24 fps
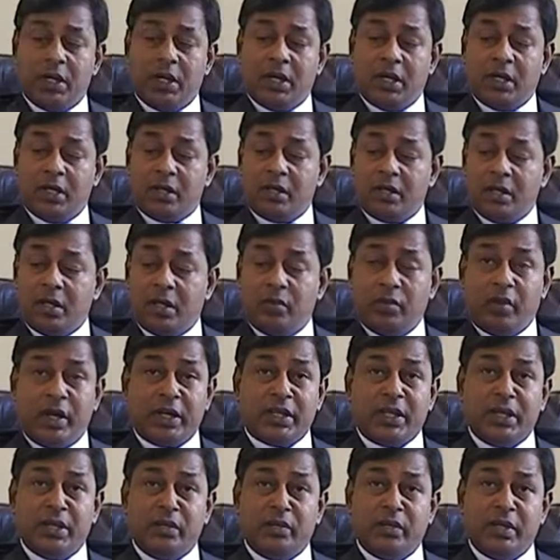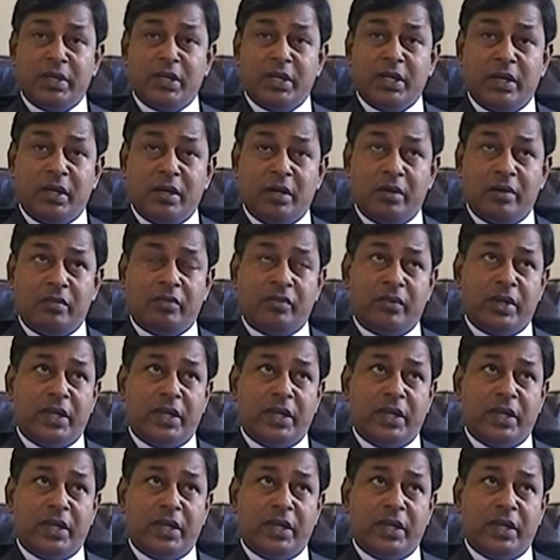are working with the